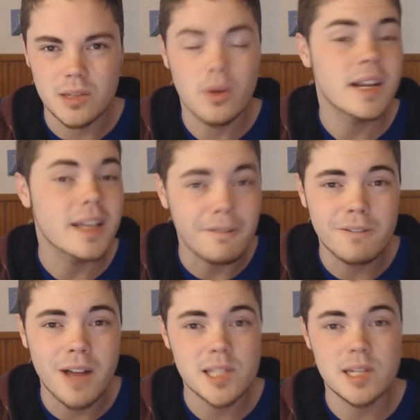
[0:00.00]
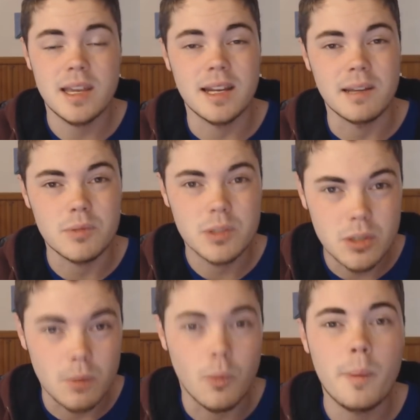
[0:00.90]
You're going to get faster, you're going to
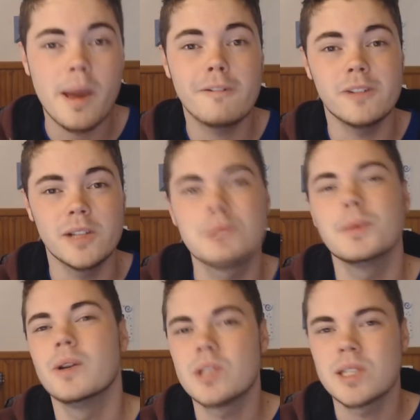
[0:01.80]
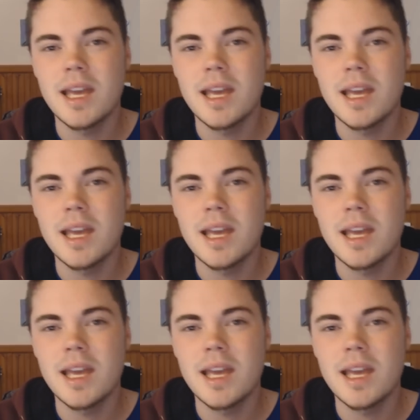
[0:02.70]
do more powerful explosions,